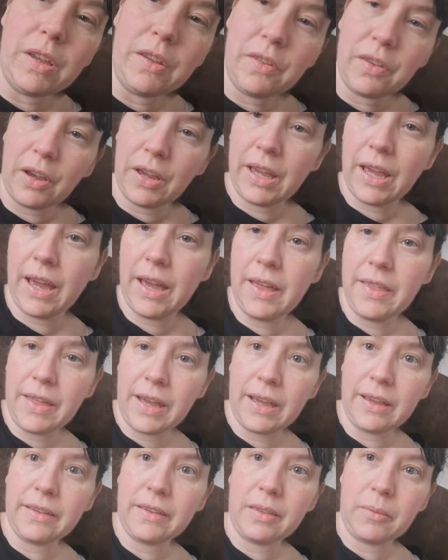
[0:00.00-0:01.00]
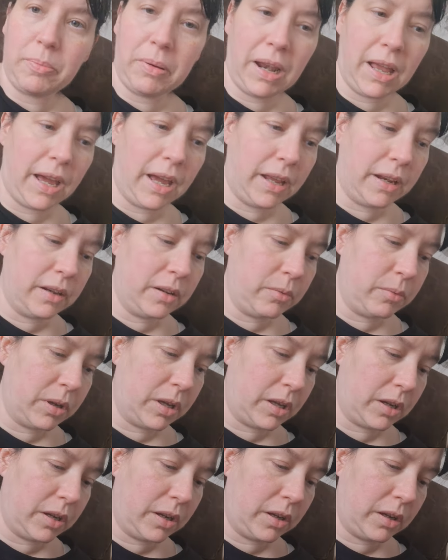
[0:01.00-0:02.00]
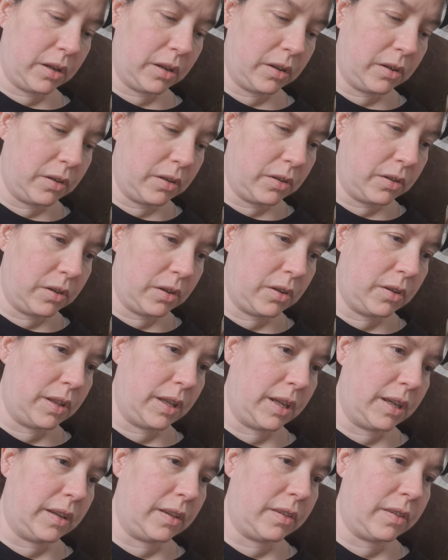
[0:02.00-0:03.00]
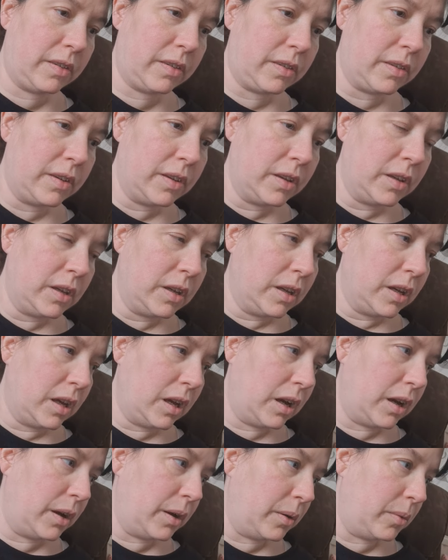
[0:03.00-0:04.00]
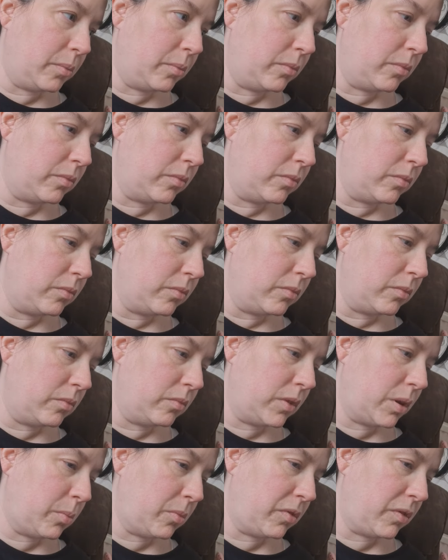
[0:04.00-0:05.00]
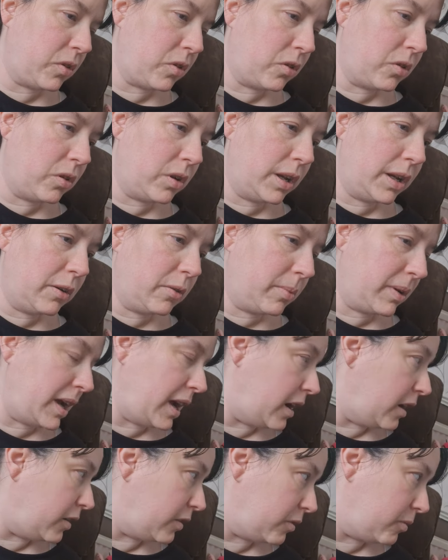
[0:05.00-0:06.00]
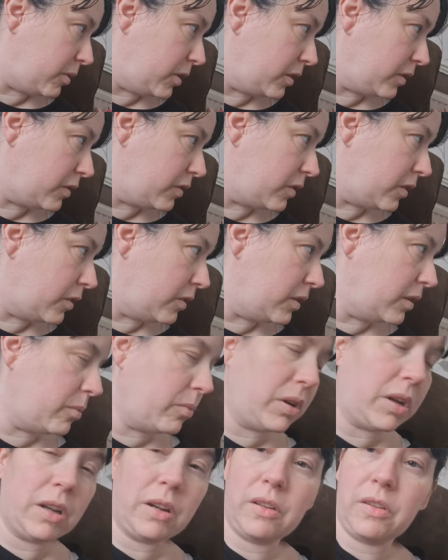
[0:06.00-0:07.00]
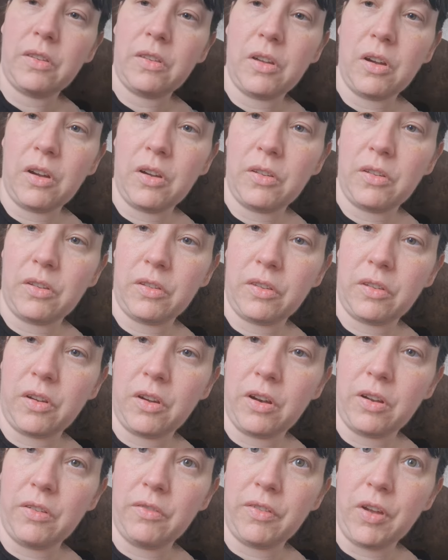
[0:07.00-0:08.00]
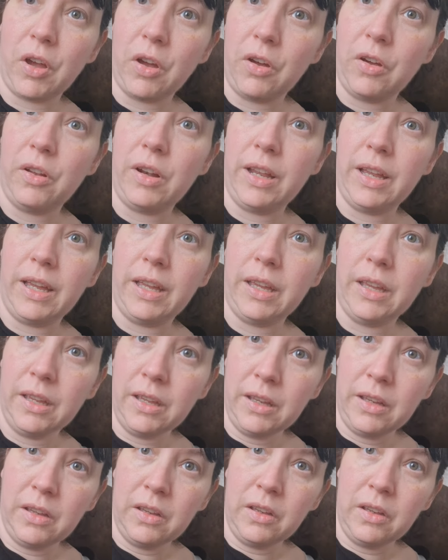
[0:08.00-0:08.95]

So yeah, that is the plan. We're gonna do this, and then we've got a little bit of housework to do, and then we're going to start just kind of early,